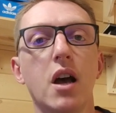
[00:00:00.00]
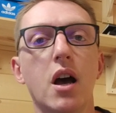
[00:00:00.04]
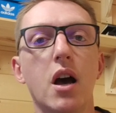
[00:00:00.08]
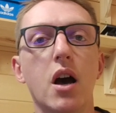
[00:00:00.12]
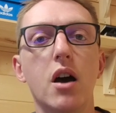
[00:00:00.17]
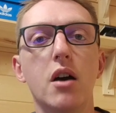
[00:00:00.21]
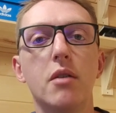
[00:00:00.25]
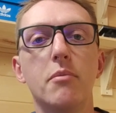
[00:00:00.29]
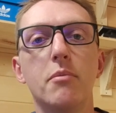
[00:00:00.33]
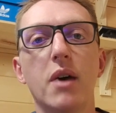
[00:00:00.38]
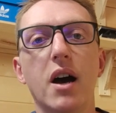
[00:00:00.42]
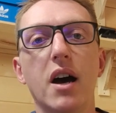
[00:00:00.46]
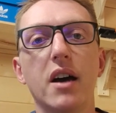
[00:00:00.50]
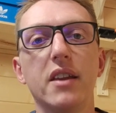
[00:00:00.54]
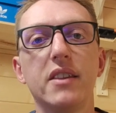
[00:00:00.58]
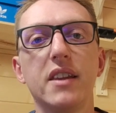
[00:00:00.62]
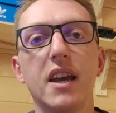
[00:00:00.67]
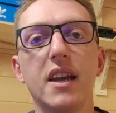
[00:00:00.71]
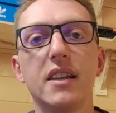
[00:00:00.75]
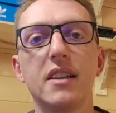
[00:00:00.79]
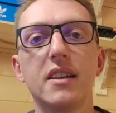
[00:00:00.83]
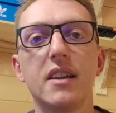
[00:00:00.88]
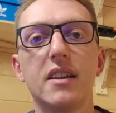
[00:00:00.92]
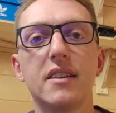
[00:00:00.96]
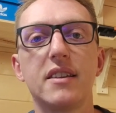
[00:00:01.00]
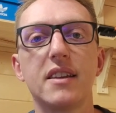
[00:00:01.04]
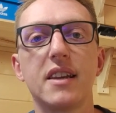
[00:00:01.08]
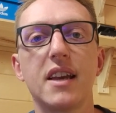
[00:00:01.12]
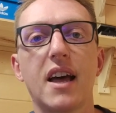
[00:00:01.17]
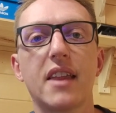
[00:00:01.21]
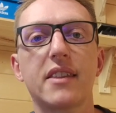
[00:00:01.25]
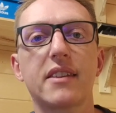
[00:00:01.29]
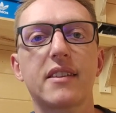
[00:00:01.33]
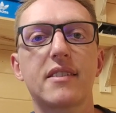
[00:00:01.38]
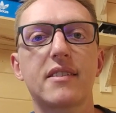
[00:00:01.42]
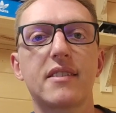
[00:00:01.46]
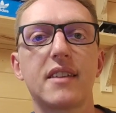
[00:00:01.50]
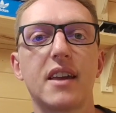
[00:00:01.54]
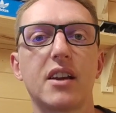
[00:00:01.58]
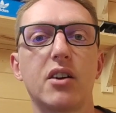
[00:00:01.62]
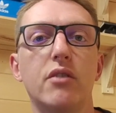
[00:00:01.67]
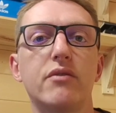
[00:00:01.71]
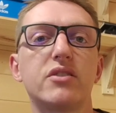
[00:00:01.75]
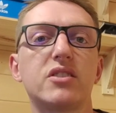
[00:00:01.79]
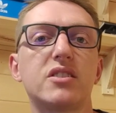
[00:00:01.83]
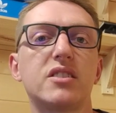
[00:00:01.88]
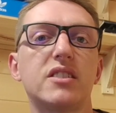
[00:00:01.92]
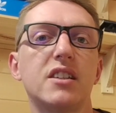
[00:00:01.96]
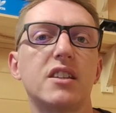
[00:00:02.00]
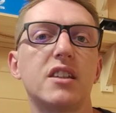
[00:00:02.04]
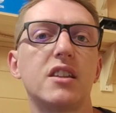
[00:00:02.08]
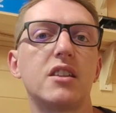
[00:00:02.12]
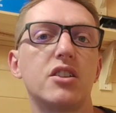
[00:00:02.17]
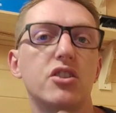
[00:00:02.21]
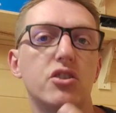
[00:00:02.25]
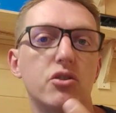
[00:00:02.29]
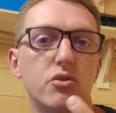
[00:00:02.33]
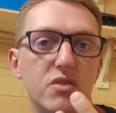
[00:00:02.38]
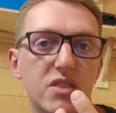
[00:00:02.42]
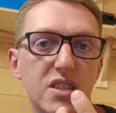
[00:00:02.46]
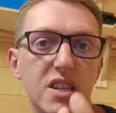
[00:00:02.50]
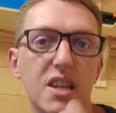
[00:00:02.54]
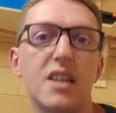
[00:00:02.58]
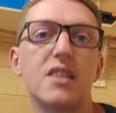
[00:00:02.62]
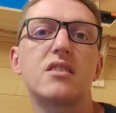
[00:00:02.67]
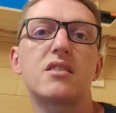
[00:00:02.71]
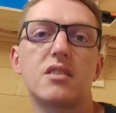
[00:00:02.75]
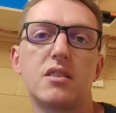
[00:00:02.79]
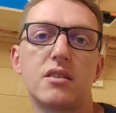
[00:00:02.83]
And then the other thing obviously that you need